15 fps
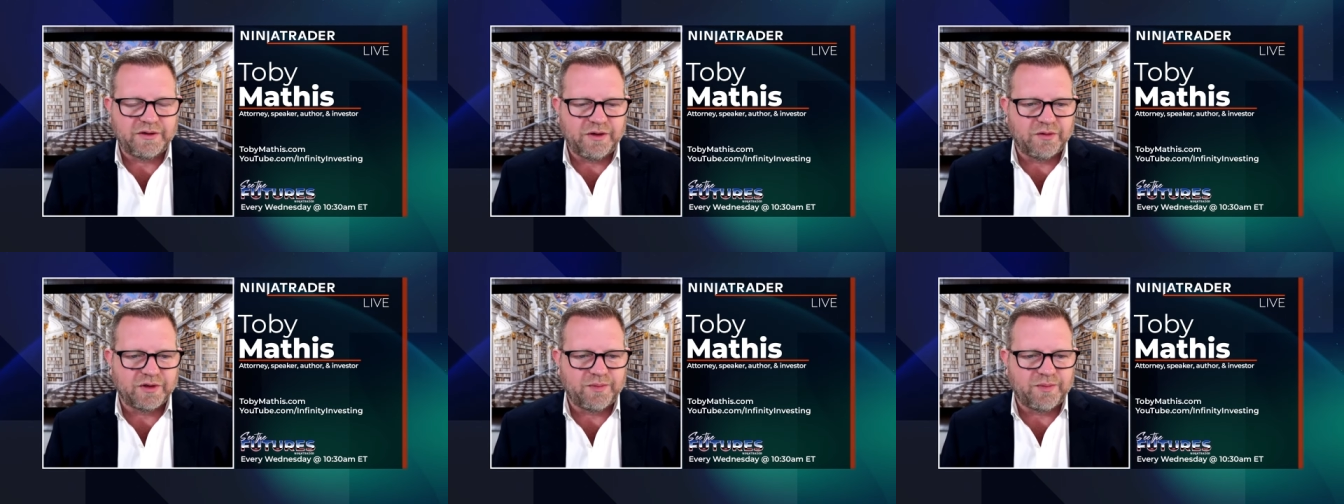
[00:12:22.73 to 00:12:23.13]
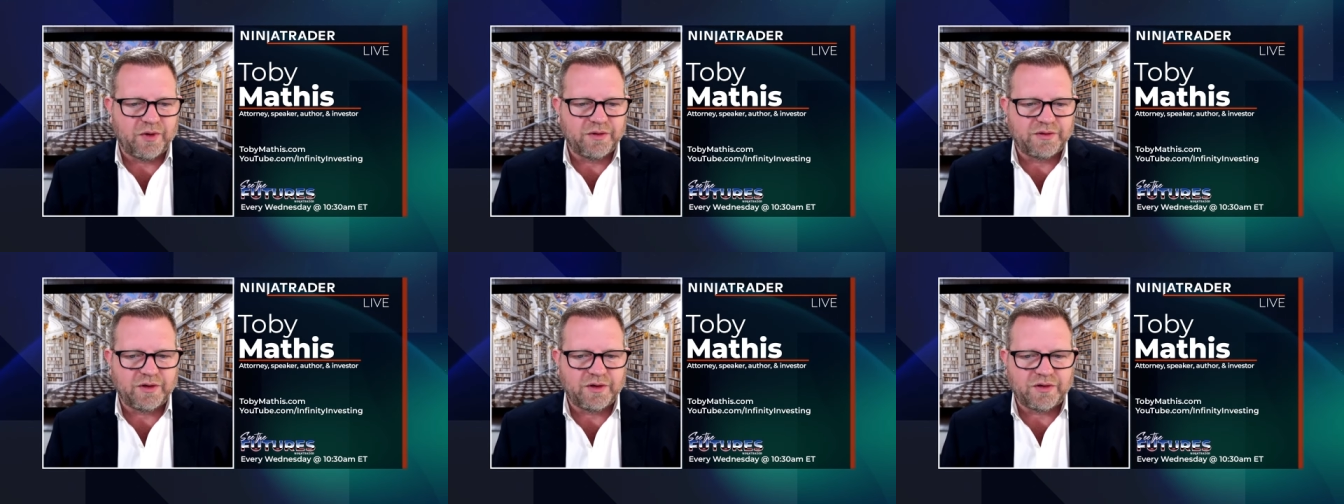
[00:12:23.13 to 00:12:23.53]
you were
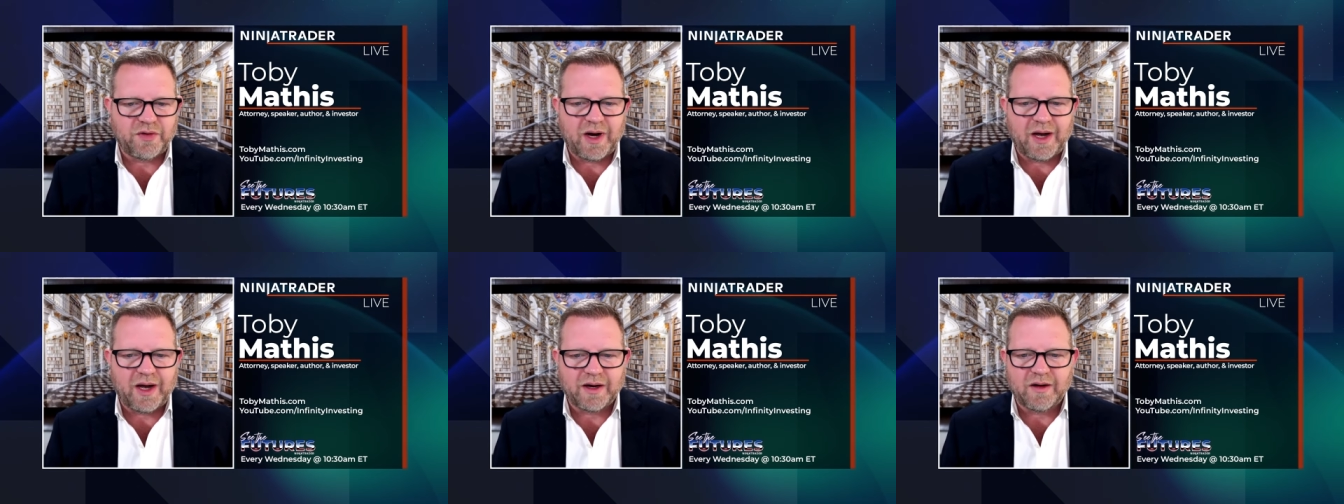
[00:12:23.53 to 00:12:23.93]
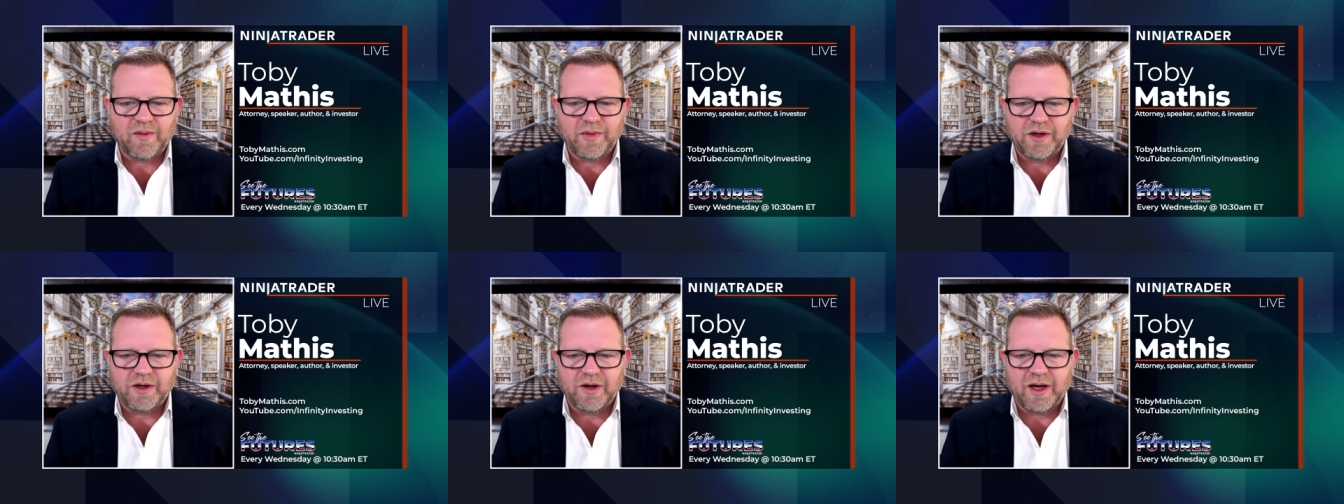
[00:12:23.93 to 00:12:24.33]
supposed to track
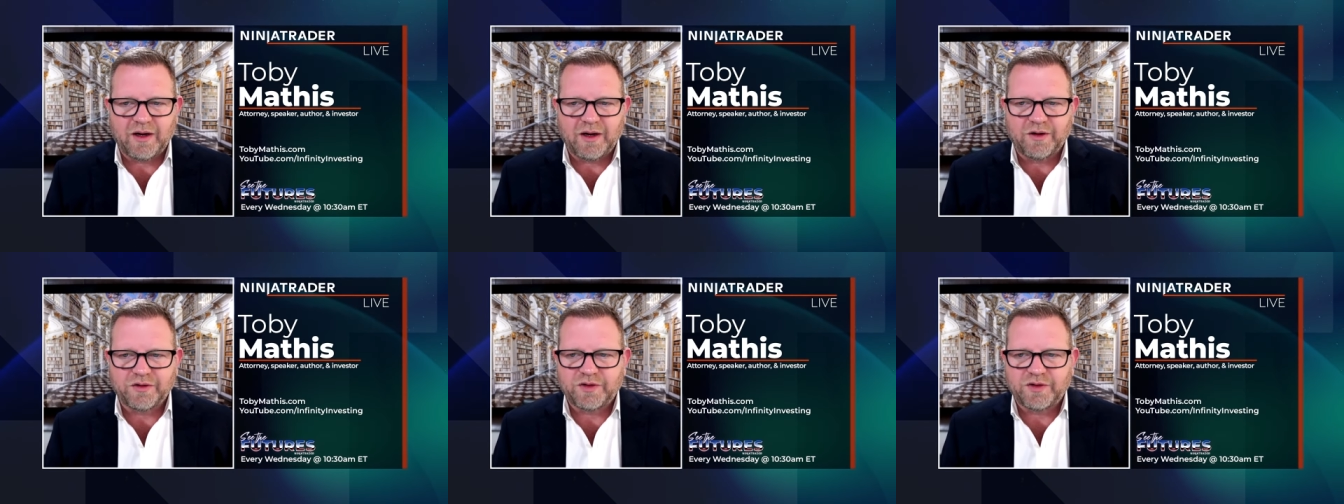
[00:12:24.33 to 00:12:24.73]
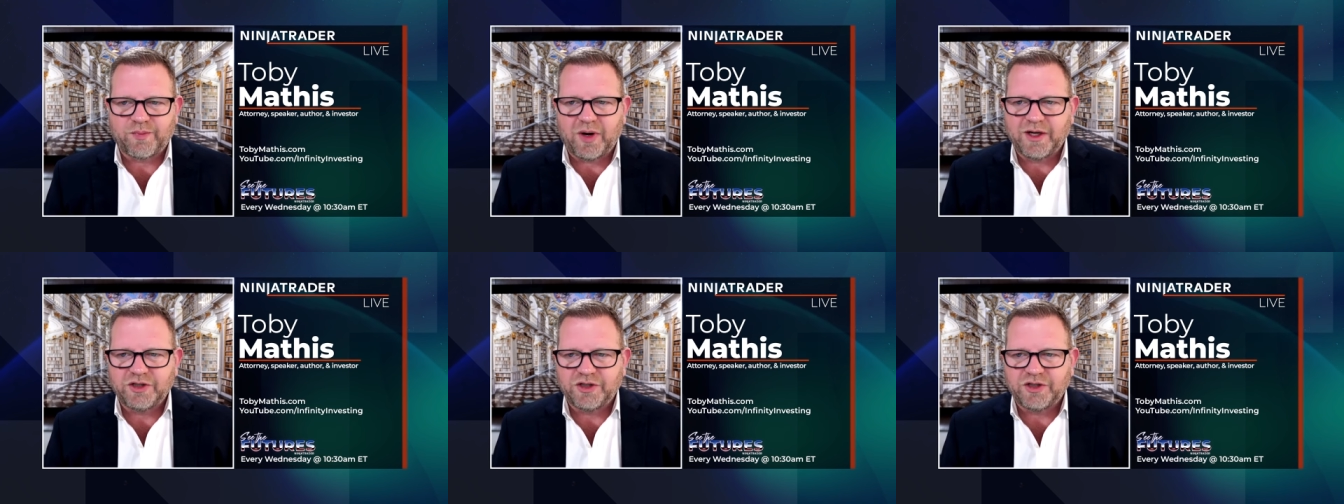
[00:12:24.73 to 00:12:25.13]
them and you had a little
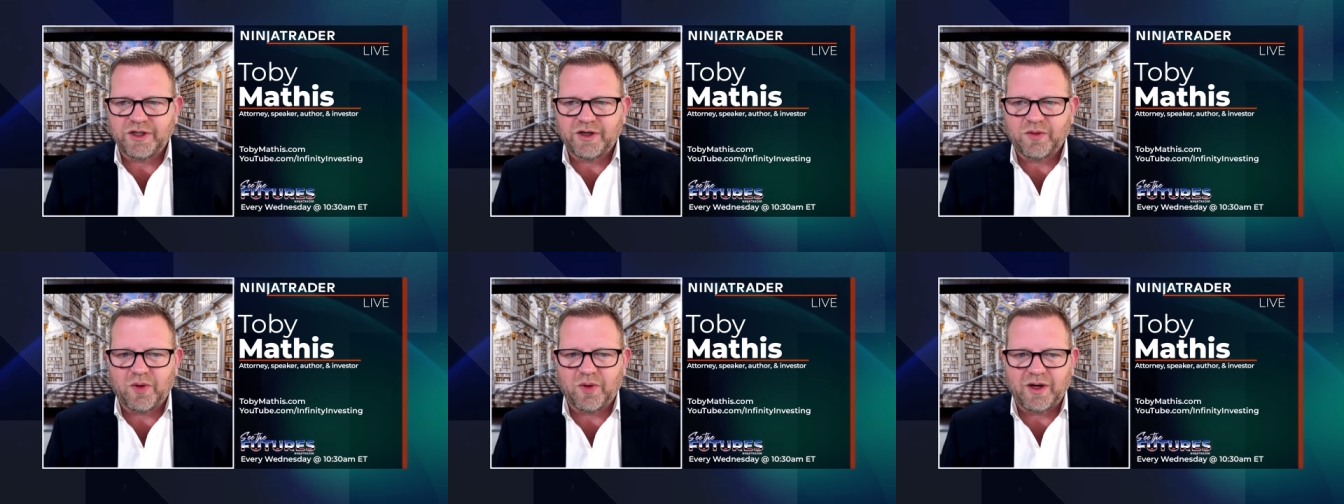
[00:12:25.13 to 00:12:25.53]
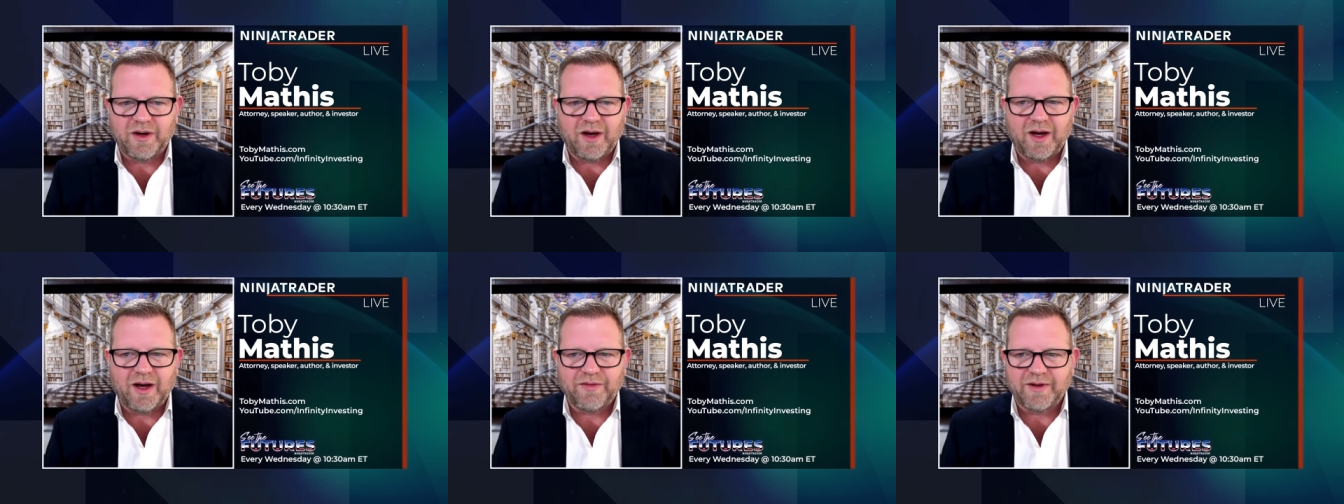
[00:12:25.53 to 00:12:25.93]
spreadsheet or
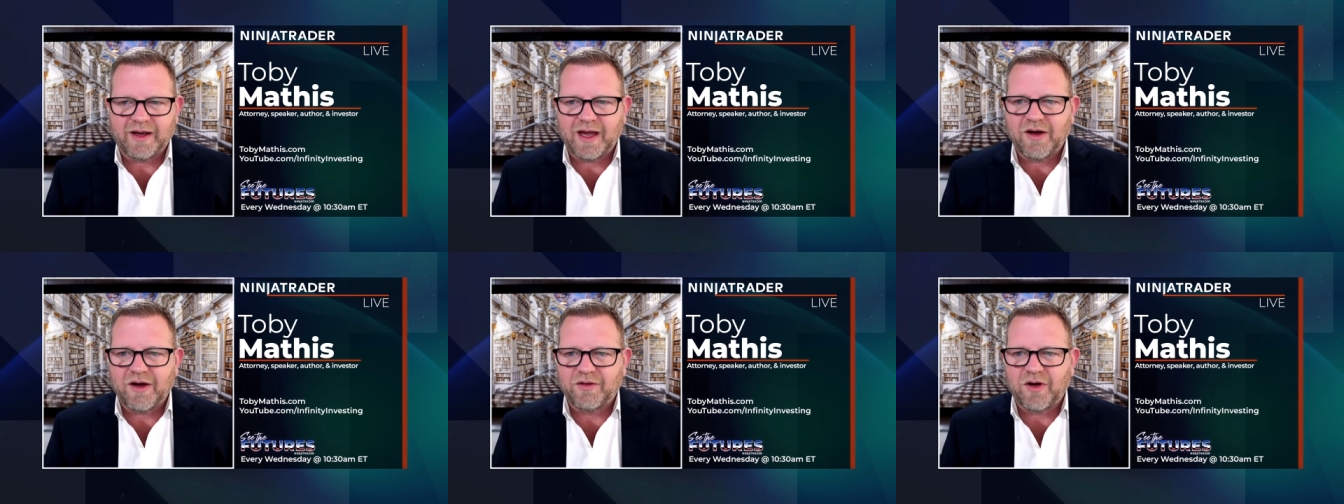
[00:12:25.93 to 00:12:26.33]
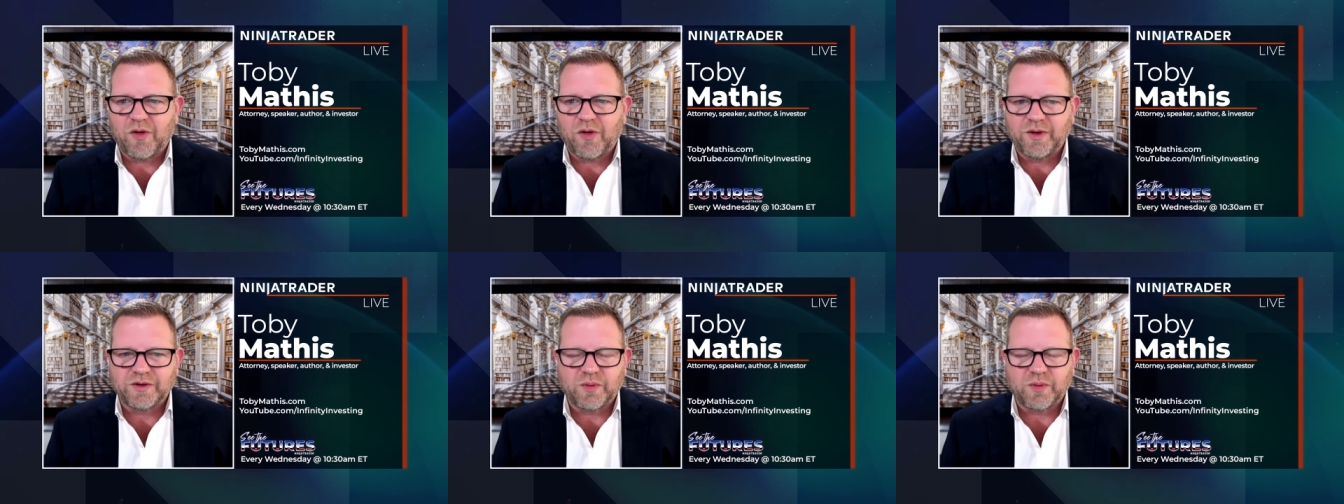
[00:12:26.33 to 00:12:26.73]
whatnot, and the accountant
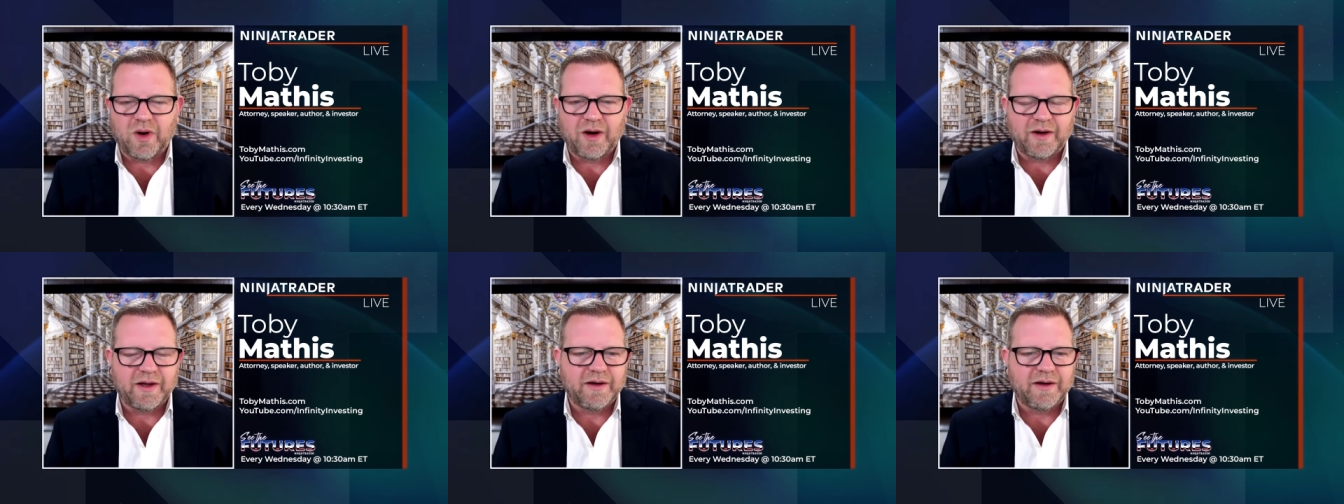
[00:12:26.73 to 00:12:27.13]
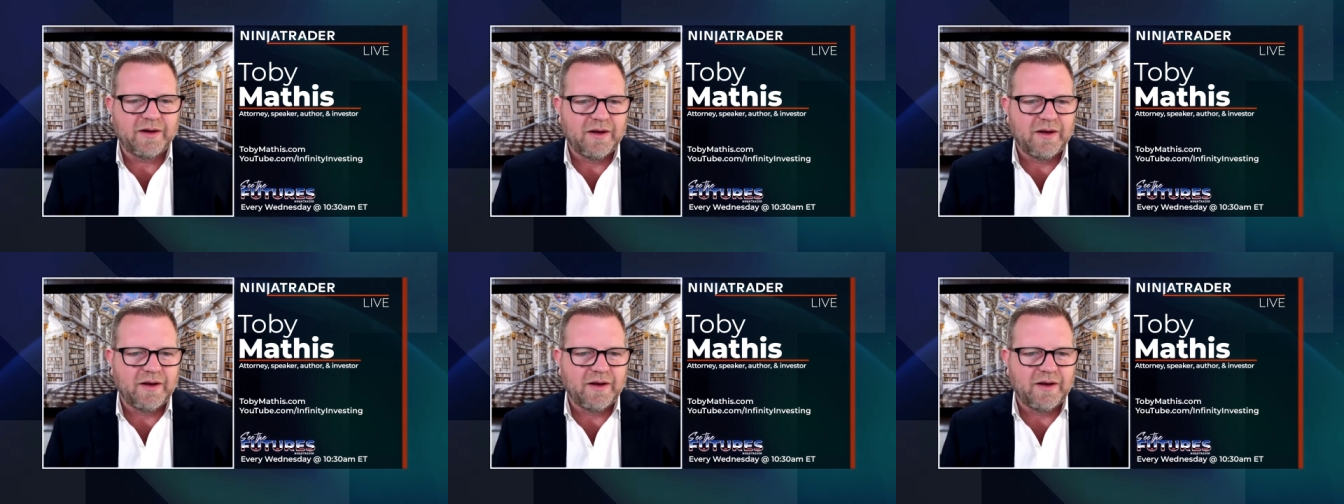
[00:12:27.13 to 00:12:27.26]
always wanted it.